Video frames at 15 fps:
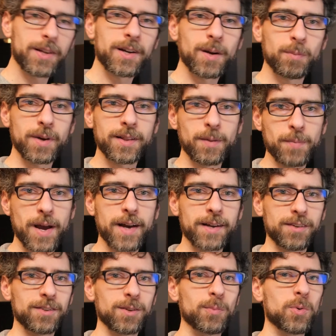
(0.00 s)
to bring them back
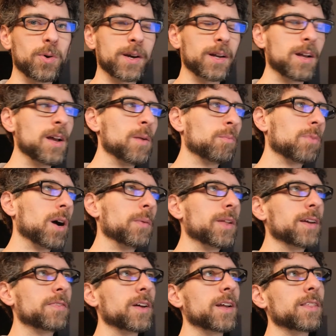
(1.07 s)
at some point. Probably,
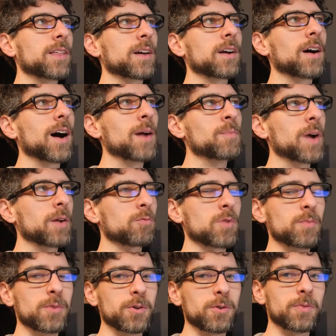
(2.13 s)
if anything, I might
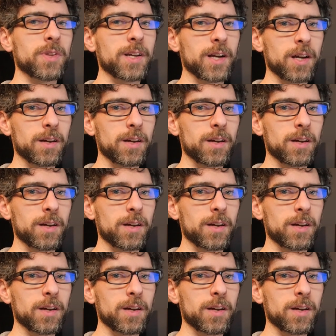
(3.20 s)
remove the